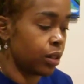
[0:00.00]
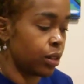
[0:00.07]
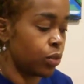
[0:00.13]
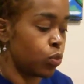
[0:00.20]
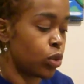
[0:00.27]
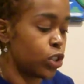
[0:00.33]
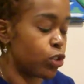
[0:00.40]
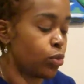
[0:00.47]

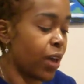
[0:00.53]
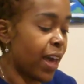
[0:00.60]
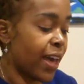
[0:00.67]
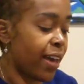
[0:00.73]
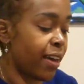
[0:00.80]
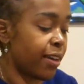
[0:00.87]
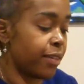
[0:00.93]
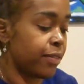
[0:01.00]
what you
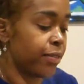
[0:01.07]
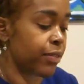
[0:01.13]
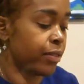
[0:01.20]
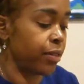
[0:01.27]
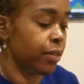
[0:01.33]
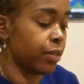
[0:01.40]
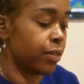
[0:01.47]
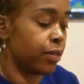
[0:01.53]
have
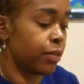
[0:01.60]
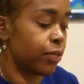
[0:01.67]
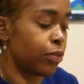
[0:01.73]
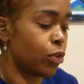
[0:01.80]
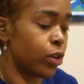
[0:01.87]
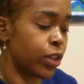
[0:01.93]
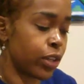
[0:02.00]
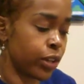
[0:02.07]

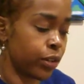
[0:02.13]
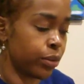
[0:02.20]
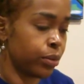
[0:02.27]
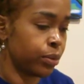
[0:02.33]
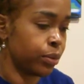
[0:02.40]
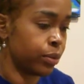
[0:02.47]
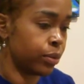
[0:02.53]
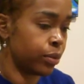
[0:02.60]
for
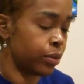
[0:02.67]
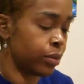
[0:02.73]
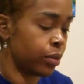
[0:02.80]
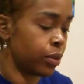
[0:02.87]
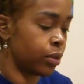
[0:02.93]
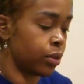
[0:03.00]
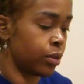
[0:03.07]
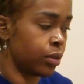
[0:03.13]
you.
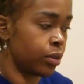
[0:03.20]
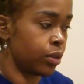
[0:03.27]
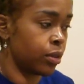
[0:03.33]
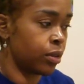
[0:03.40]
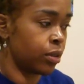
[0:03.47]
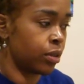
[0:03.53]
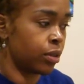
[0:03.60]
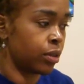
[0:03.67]

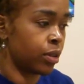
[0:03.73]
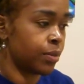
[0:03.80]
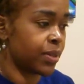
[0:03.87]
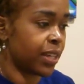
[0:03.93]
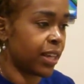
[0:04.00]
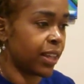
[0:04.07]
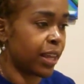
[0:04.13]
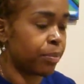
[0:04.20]
You know what I'm
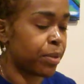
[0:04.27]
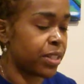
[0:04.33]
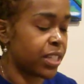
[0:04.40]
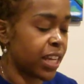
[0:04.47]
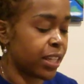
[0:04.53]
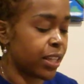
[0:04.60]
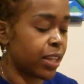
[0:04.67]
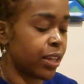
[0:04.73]
saying? Like
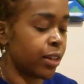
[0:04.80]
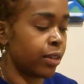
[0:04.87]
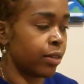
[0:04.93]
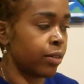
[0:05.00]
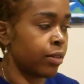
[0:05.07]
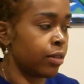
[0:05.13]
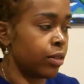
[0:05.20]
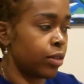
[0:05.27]
protecting
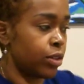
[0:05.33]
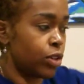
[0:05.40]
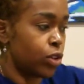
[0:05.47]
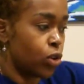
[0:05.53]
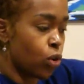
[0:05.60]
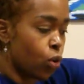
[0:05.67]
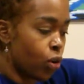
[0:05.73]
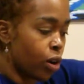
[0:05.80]

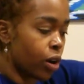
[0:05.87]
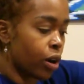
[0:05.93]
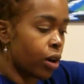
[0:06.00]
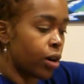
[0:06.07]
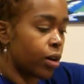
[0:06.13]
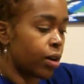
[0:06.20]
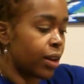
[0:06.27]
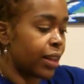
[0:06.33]
your
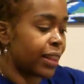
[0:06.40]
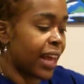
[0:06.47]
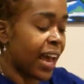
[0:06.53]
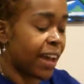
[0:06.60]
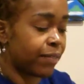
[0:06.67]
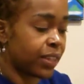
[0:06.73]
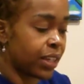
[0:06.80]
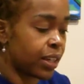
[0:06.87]

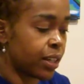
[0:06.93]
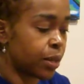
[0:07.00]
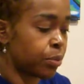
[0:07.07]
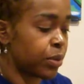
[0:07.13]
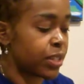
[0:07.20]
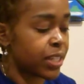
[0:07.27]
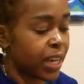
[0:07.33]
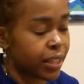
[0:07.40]
livelihood,
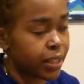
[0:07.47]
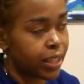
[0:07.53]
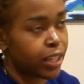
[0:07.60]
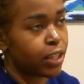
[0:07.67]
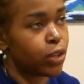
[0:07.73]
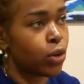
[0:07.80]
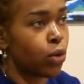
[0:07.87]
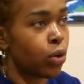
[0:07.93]

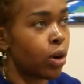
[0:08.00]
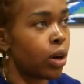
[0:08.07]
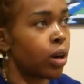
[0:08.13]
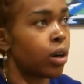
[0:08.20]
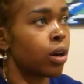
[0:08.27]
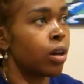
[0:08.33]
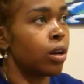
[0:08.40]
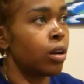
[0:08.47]
protecting
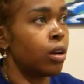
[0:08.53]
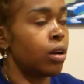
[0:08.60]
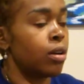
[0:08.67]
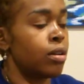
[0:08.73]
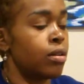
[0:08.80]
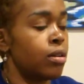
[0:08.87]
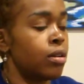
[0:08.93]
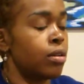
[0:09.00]
your
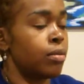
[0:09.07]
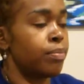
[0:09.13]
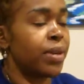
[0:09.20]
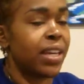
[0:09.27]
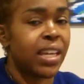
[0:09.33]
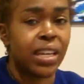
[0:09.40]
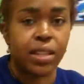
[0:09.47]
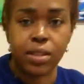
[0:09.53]

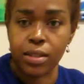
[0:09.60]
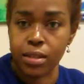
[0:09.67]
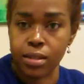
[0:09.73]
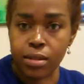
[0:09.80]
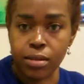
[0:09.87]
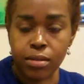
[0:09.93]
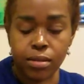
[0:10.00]
peace.